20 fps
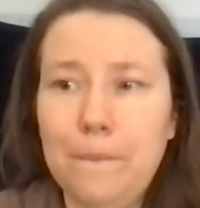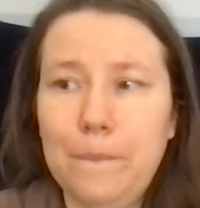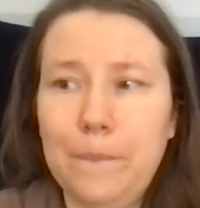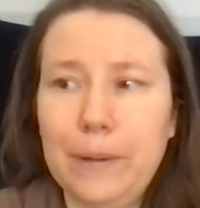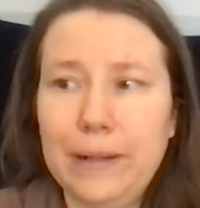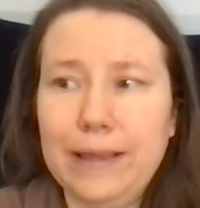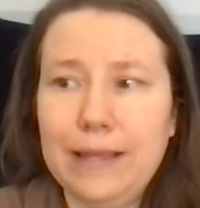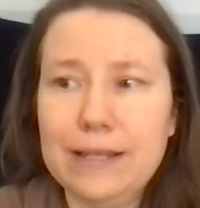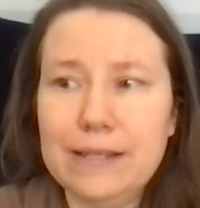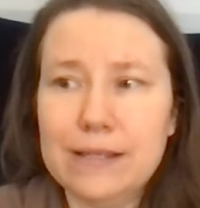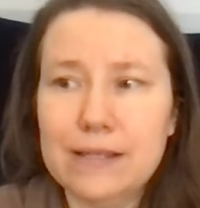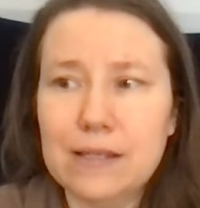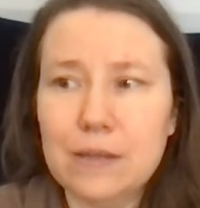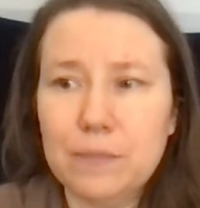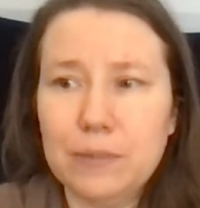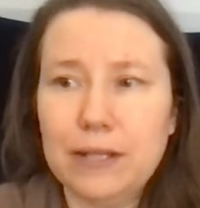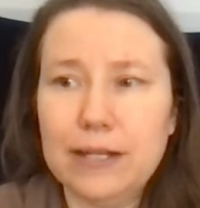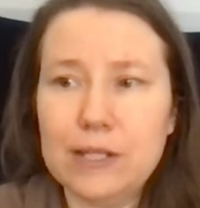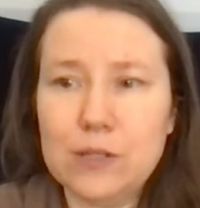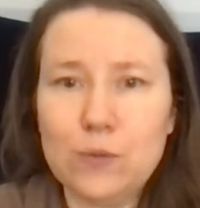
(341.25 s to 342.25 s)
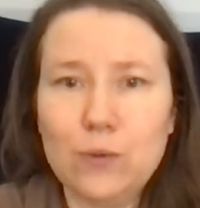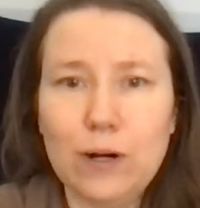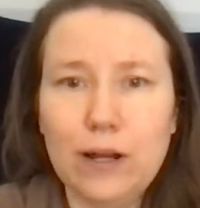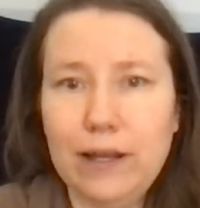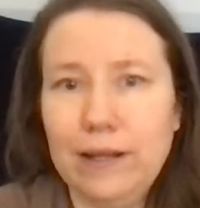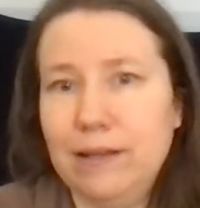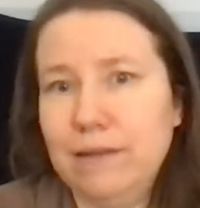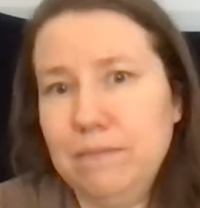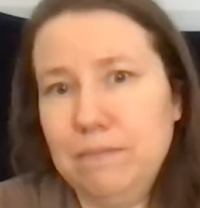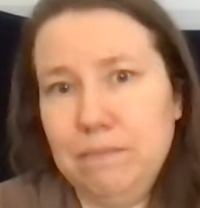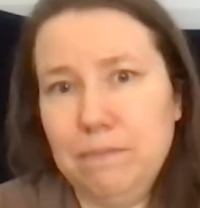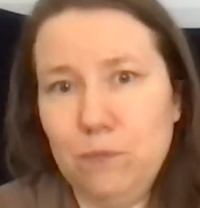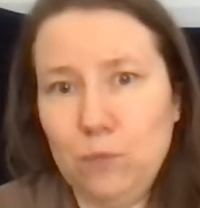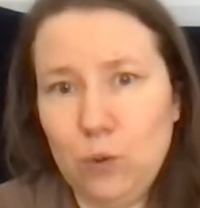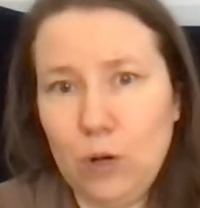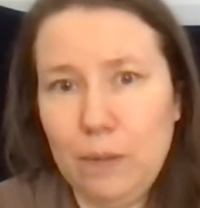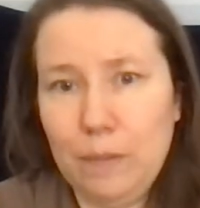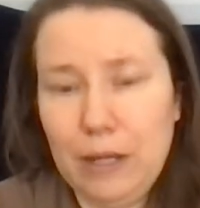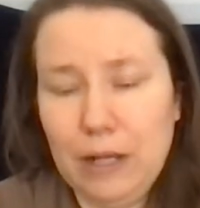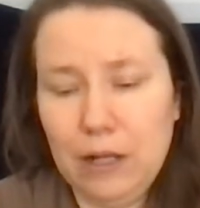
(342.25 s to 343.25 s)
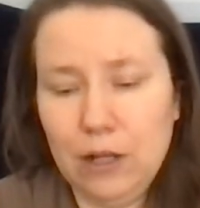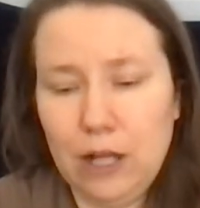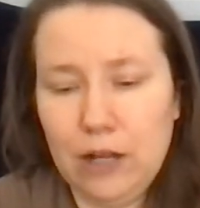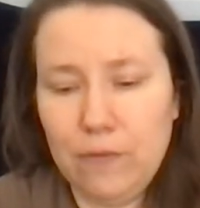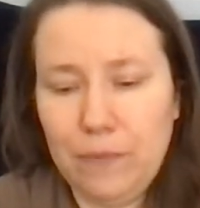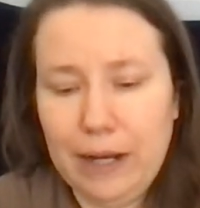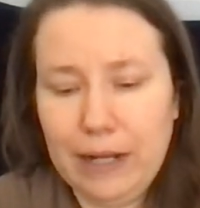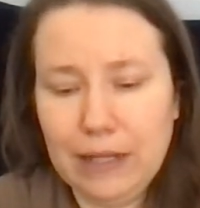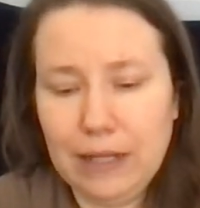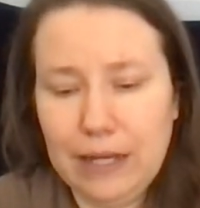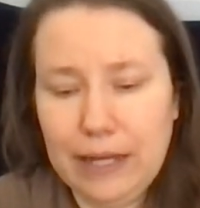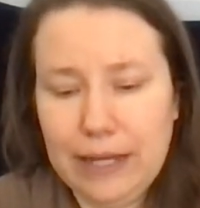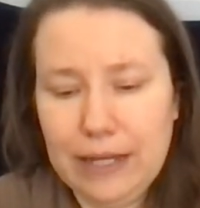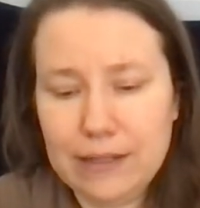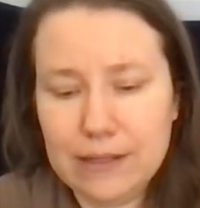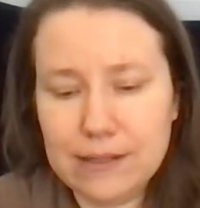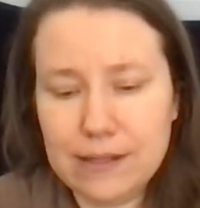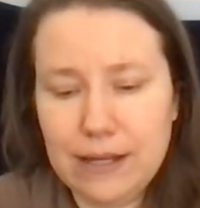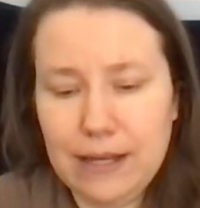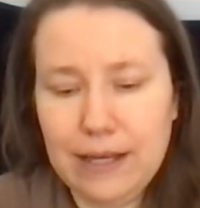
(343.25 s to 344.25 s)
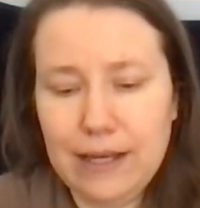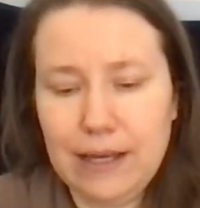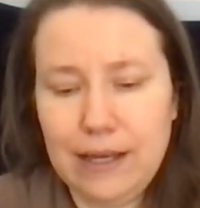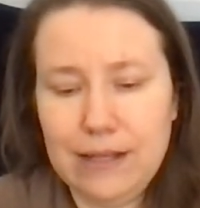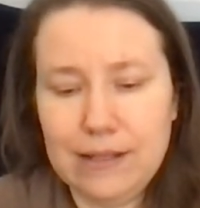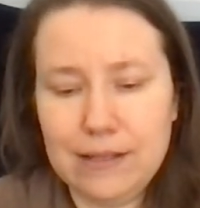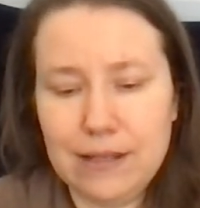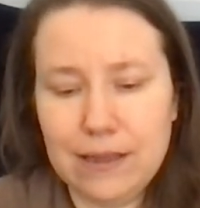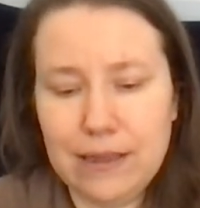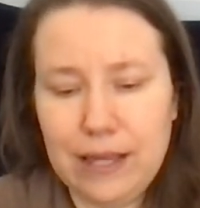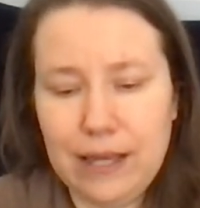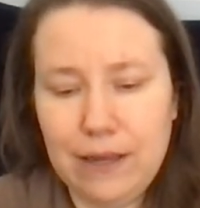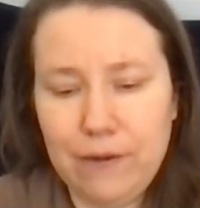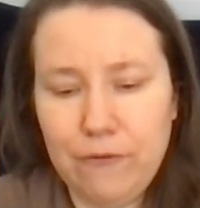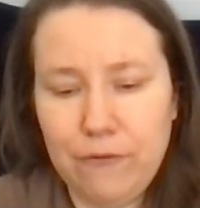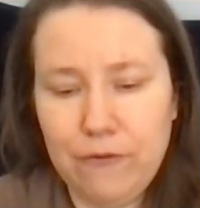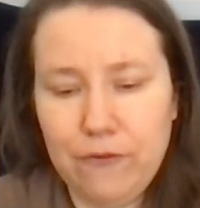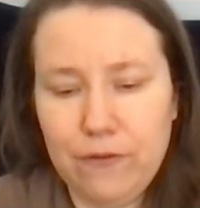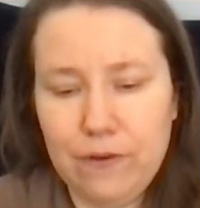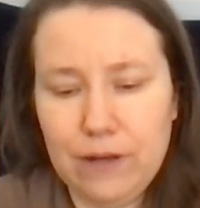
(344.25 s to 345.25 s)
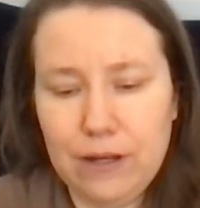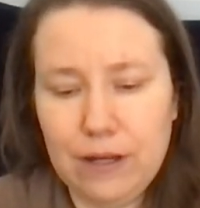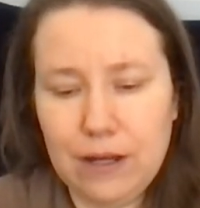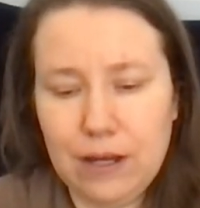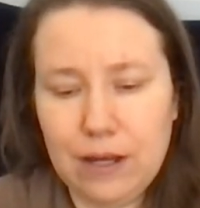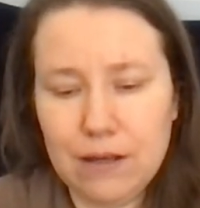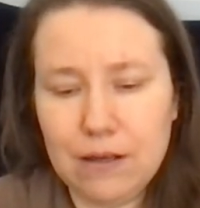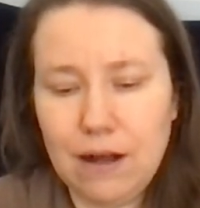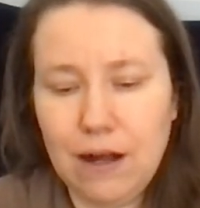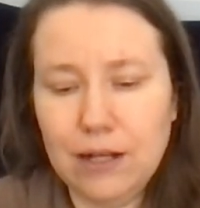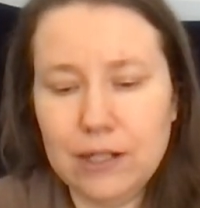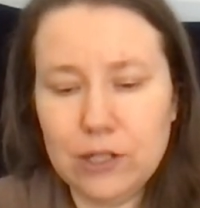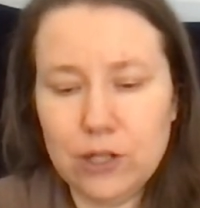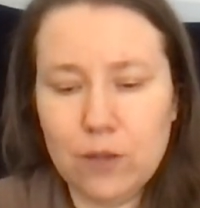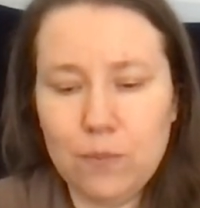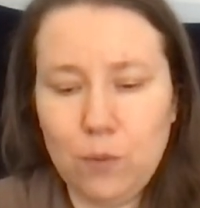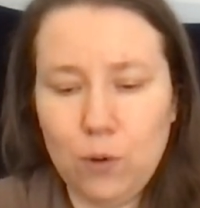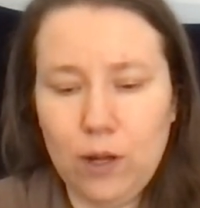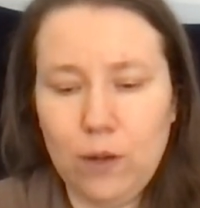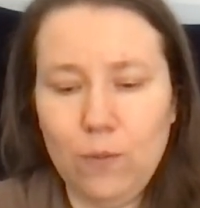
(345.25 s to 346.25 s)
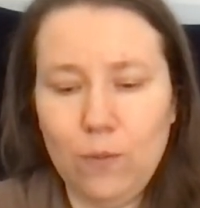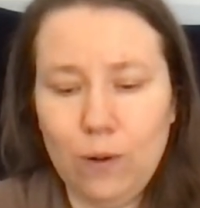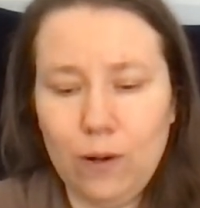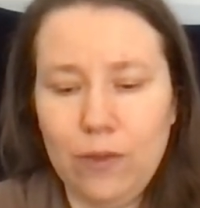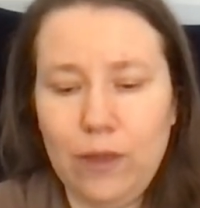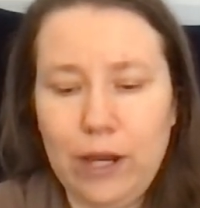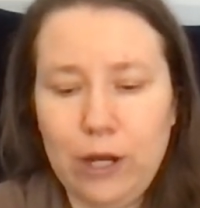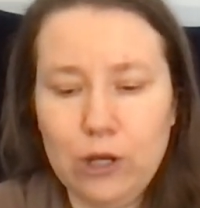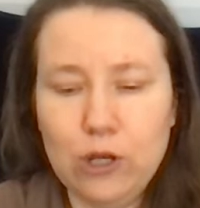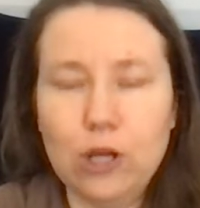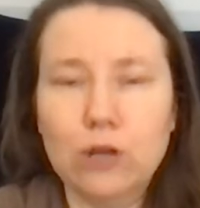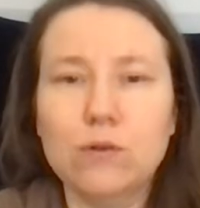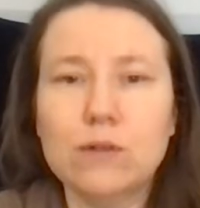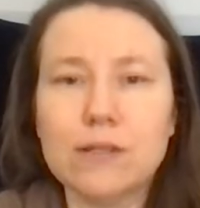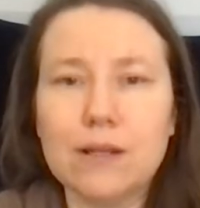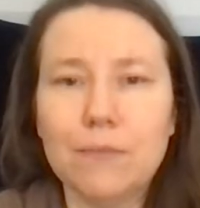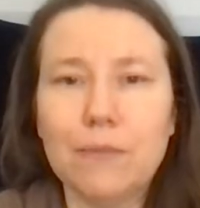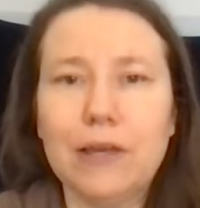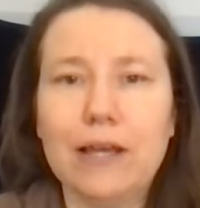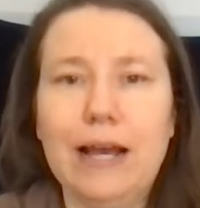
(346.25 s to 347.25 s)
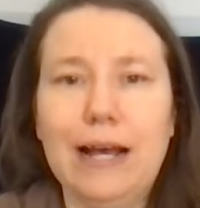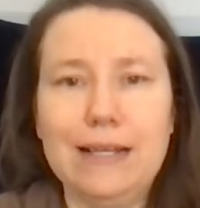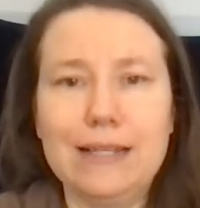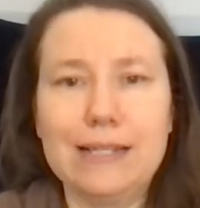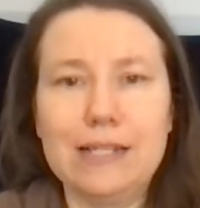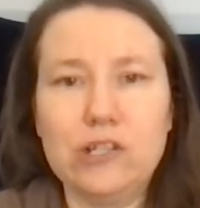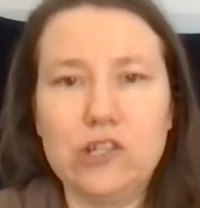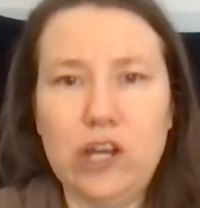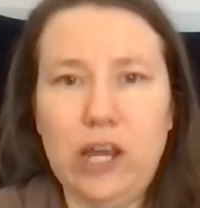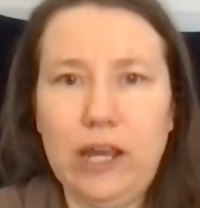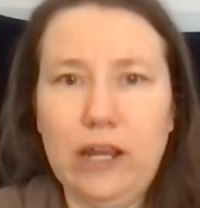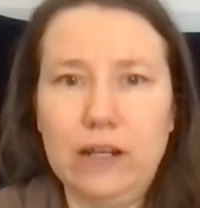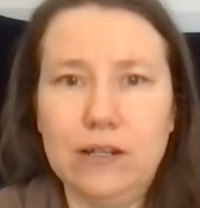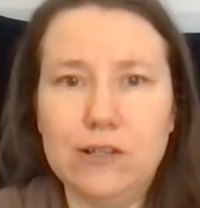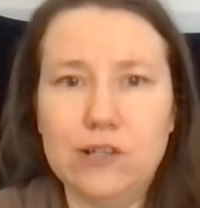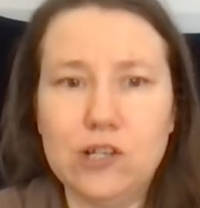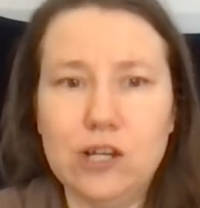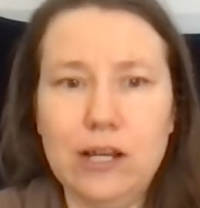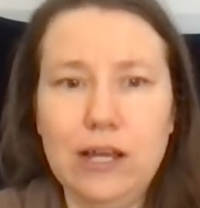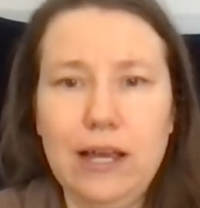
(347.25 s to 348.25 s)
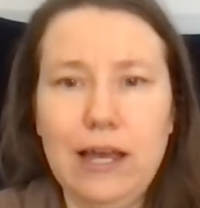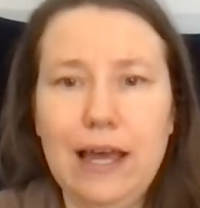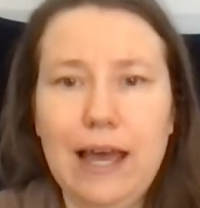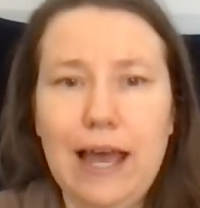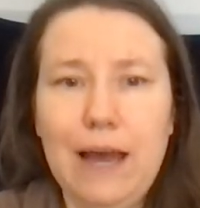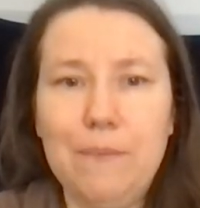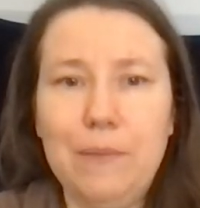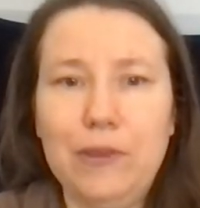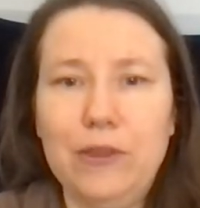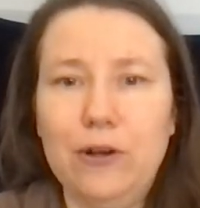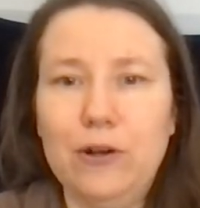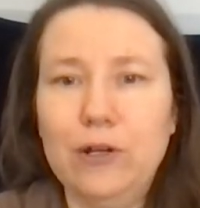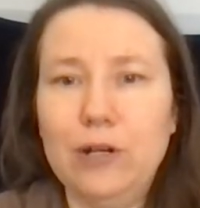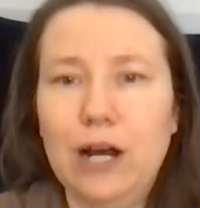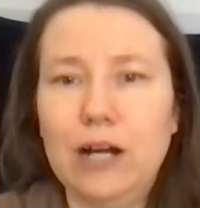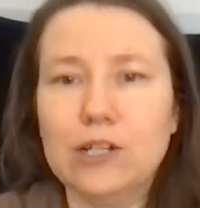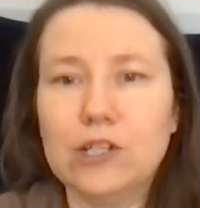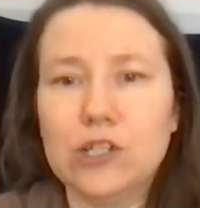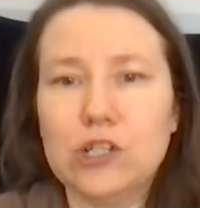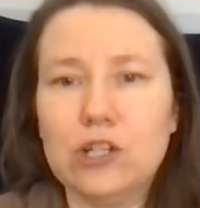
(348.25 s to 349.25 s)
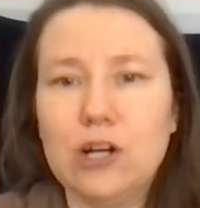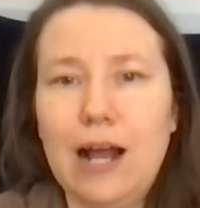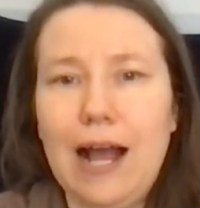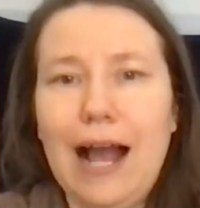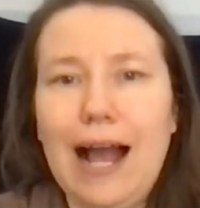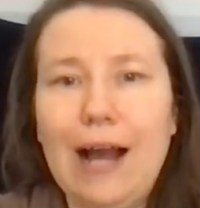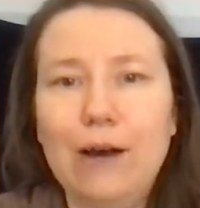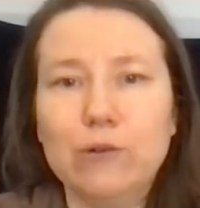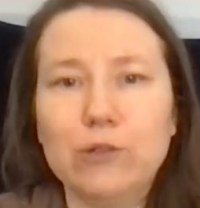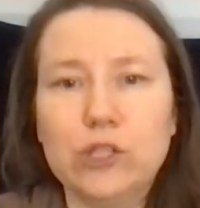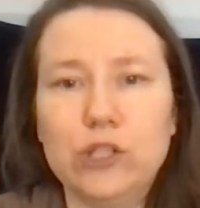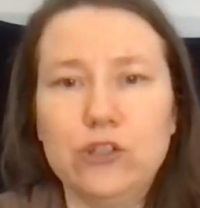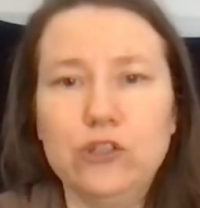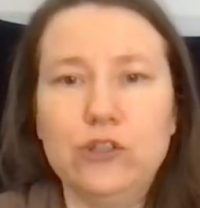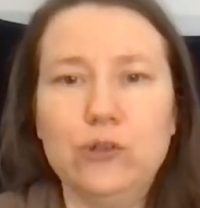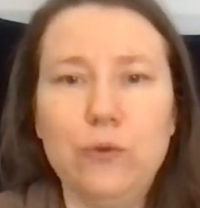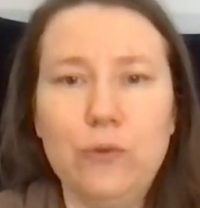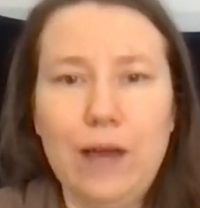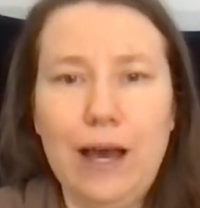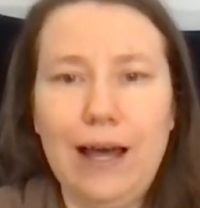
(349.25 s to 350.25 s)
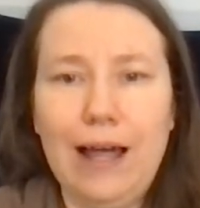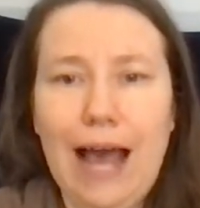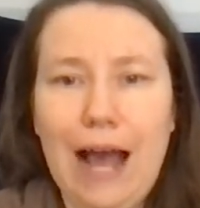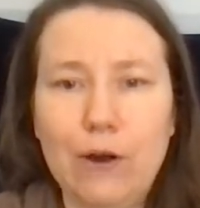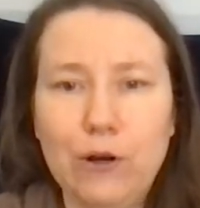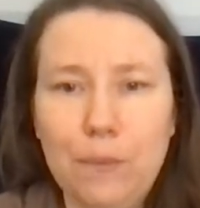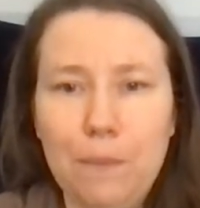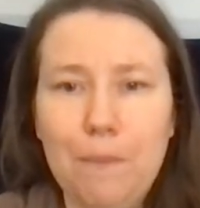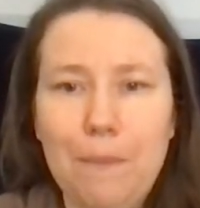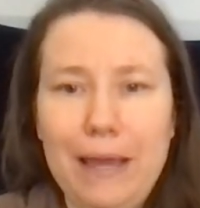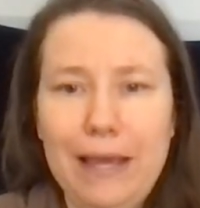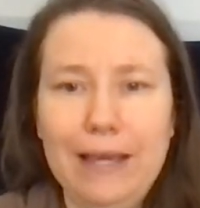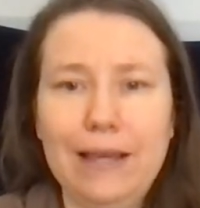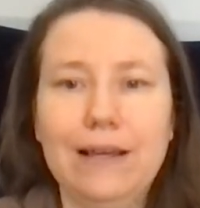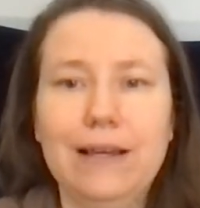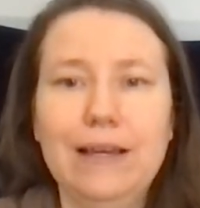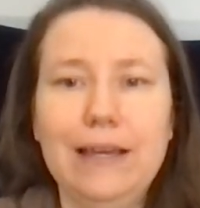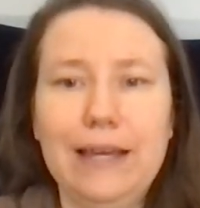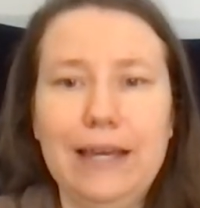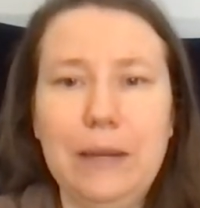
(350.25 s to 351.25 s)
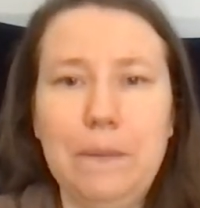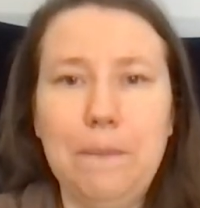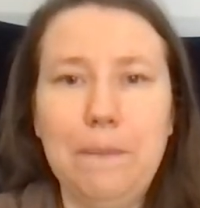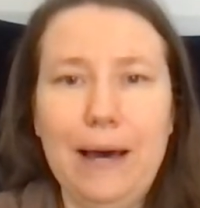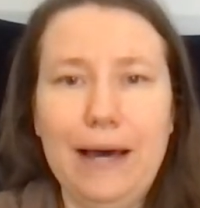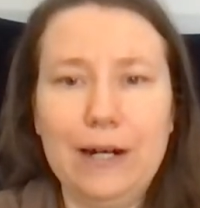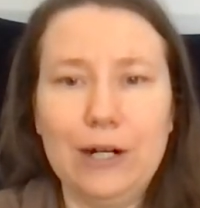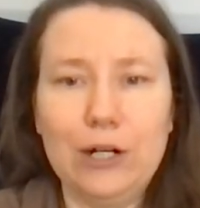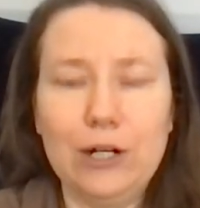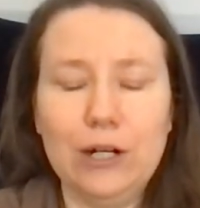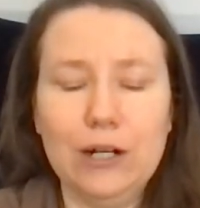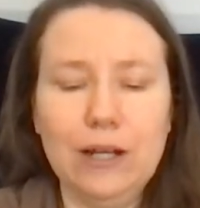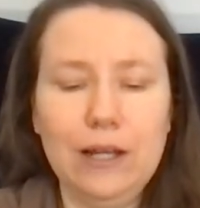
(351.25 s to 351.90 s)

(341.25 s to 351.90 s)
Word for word: But this is the place where I meet a lot of my clients, is that they've gotten to the point where they know something has to change, but they're not sure how to do that, how to make it better.